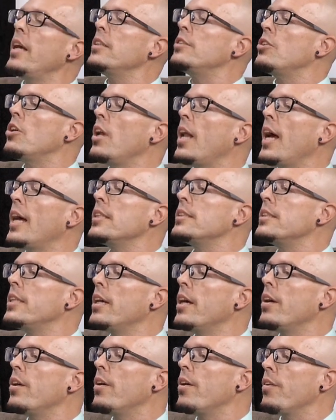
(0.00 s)
is your last day
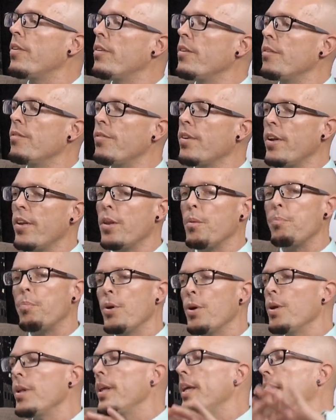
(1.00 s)
on Earth. You're in front of the
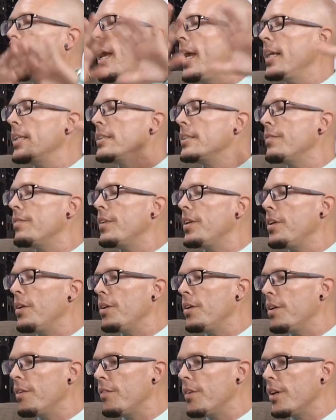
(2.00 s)
pearly gates of the
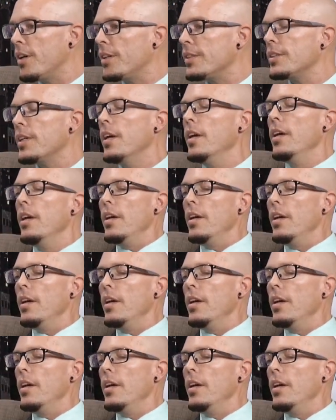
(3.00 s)
universe,